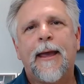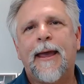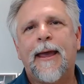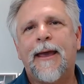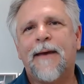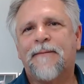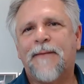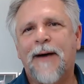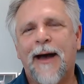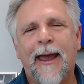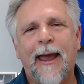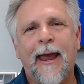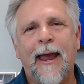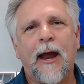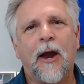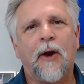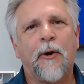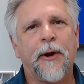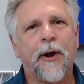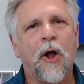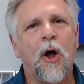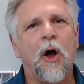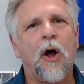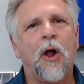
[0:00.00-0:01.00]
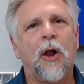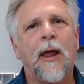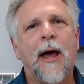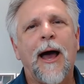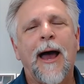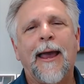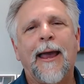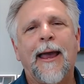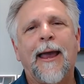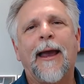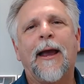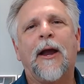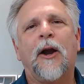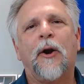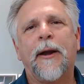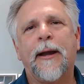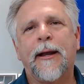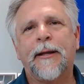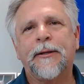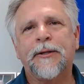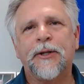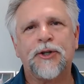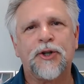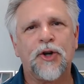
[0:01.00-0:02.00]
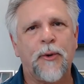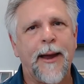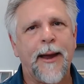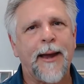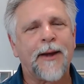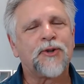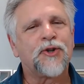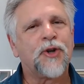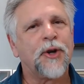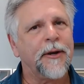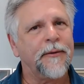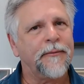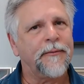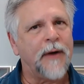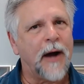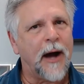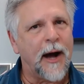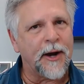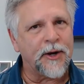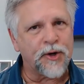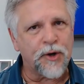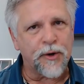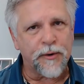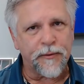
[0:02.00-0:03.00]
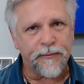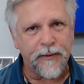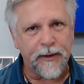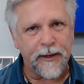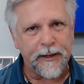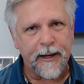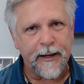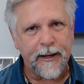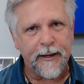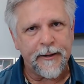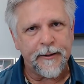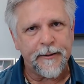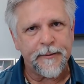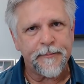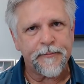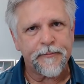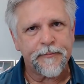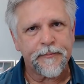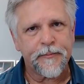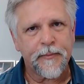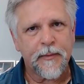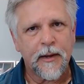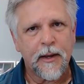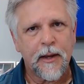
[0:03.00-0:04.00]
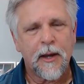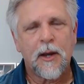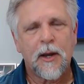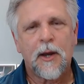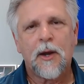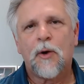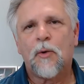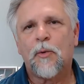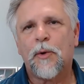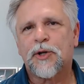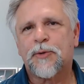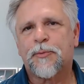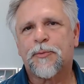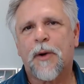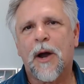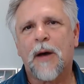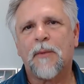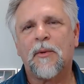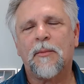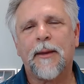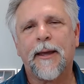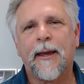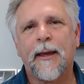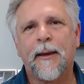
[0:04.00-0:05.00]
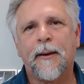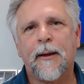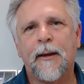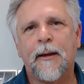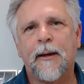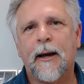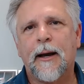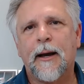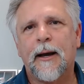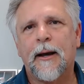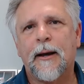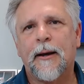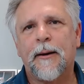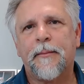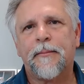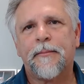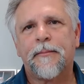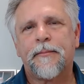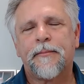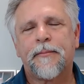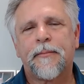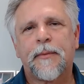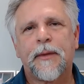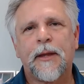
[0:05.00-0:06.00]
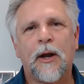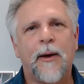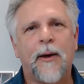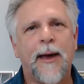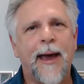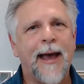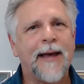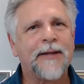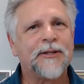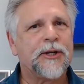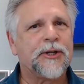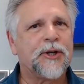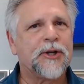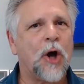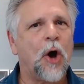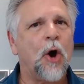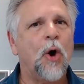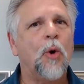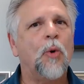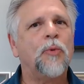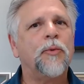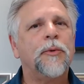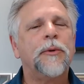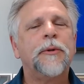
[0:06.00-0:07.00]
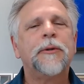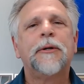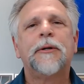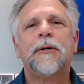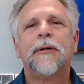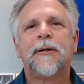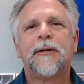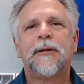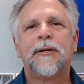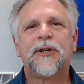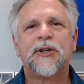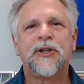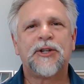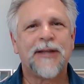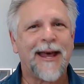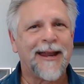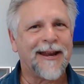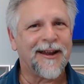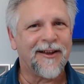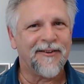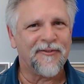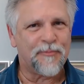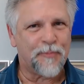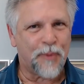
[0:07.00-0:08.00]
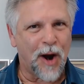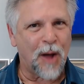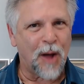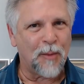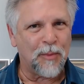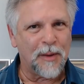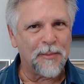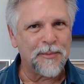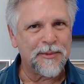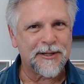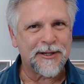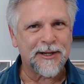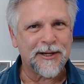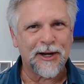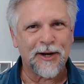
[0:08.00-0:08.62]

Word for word: if I air at all, I air in the direction of underfeeding, which probably um, you know, has its own set of problems.